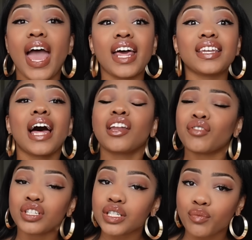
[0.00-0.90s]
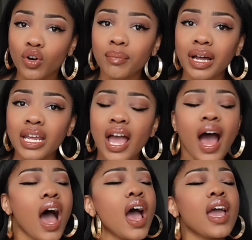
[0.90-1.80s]
And not even just more money,
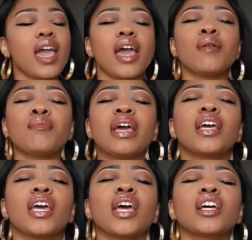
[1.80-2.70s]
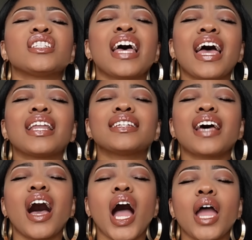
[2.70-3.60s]
I am making ten
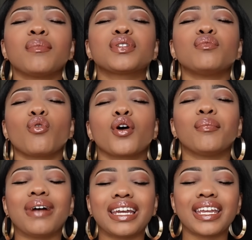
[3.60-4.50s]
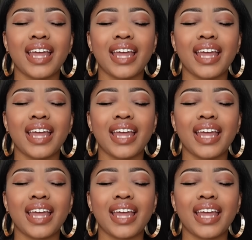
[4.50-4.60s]
times more money